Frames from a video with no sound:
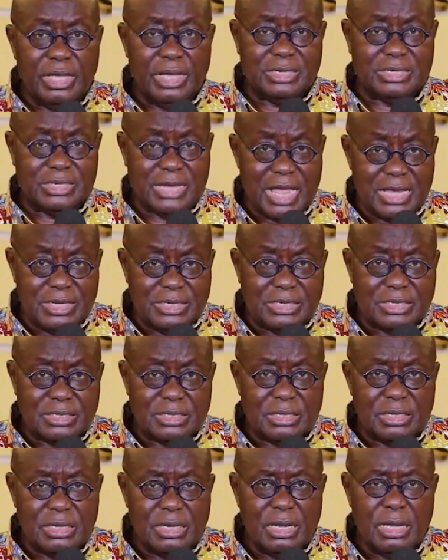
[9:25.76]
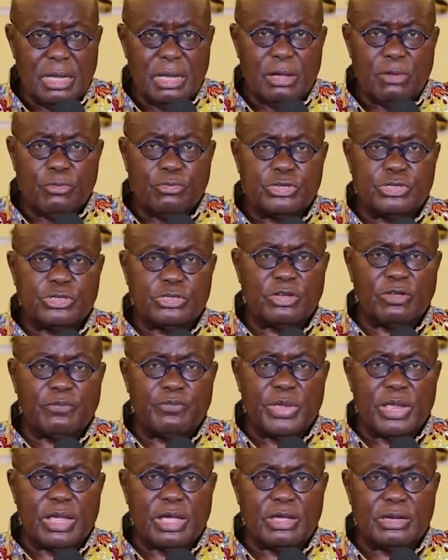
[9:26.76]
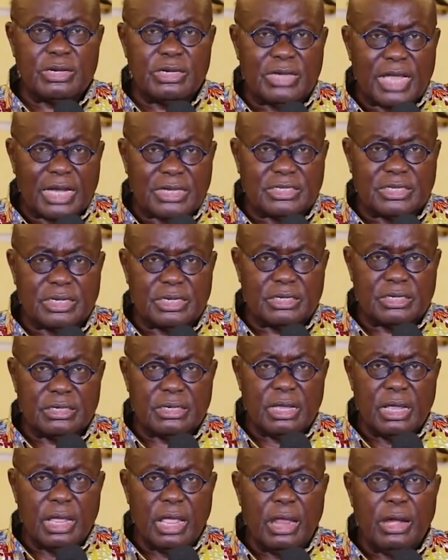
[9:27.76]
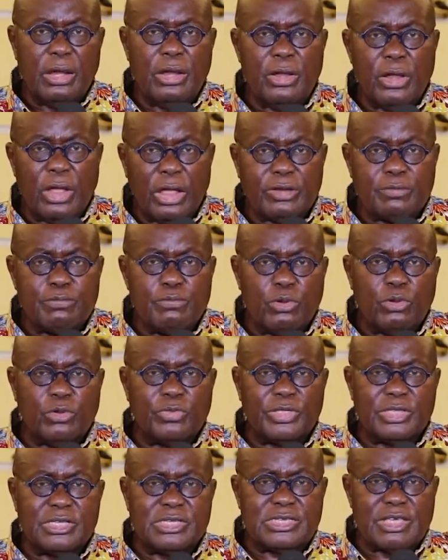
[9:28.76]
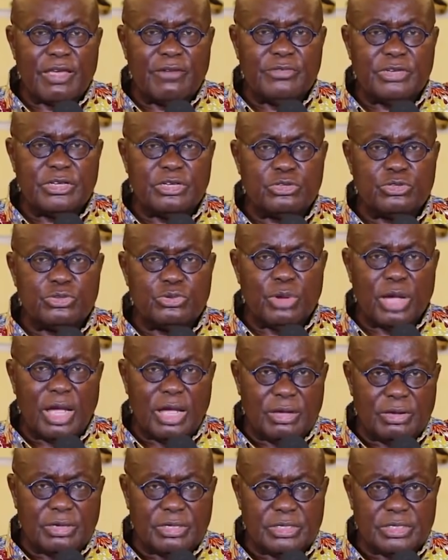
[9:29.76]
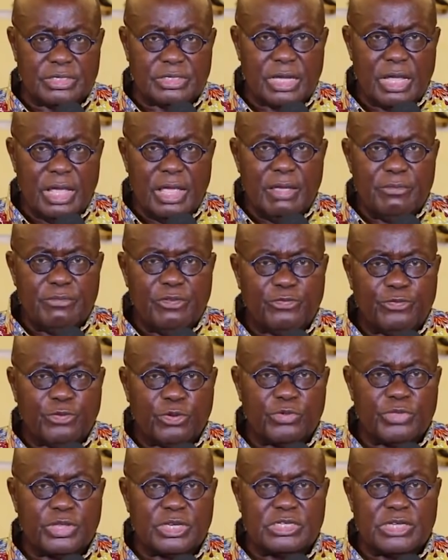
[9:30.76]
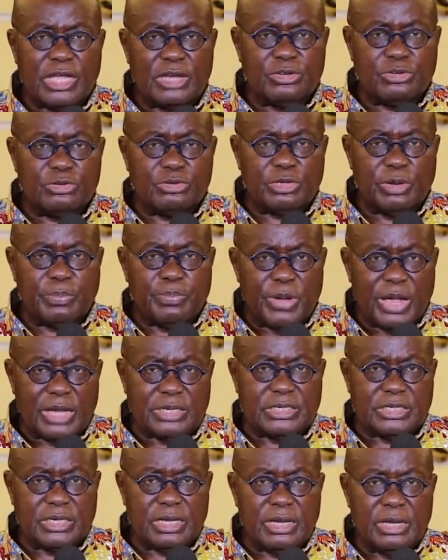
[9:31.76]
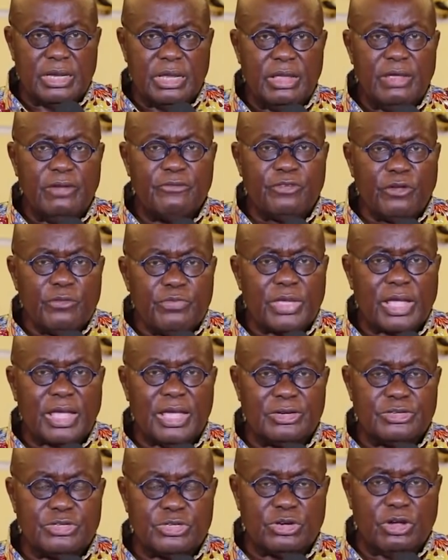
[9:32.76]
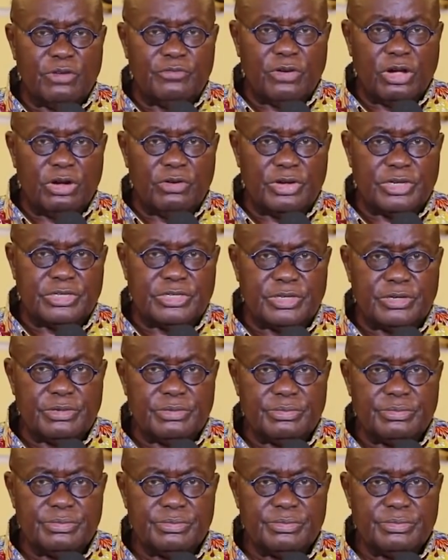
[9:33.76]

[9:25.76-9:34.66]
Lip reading: a test which should have been conducted not more than 72 hours before the scheduled departure from the country of origin.